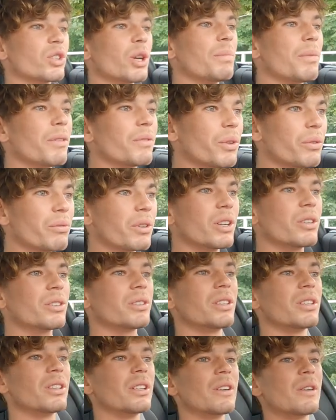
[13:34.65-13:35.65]
top of the
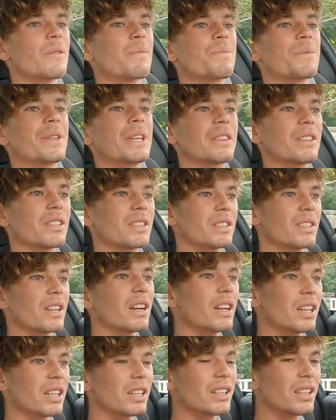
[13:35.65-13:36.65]
road in the
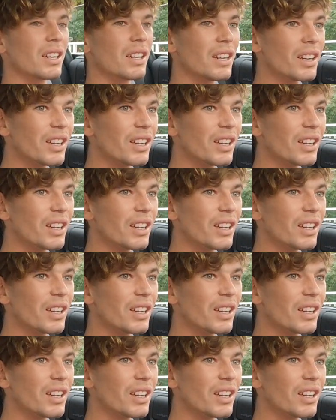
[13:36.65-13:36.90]
Scud,